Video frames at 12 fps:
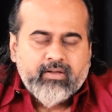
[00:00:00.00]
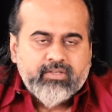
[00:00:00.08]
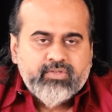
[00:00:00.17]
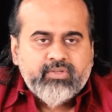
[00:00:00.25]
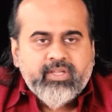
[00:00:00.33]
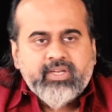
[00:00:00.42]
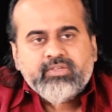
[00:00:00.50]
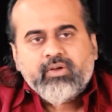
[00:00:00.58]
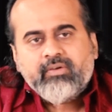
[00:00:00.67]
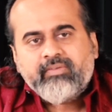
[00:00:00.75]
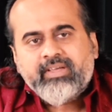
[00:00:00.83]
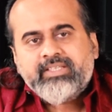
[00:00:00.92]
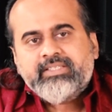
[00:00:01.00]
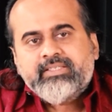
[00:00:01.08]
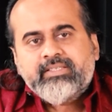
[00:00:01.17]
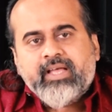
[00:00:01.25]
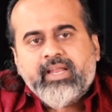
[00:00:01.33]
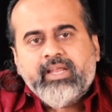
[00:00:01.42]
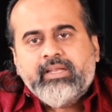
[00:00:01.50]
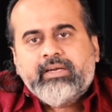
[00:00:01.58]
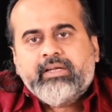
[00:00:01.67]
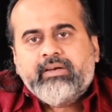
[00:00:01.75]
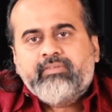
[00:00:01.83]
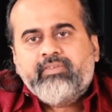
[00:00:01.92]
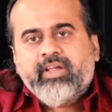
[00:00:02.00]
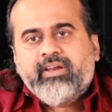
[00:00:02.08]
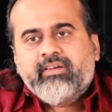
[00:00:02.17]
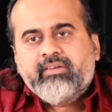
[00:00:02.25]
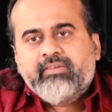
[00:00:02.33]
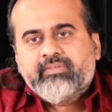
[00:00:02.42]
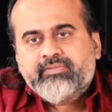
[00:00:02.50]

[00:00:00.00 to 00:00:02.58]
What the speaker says: So there is always an inner conflict.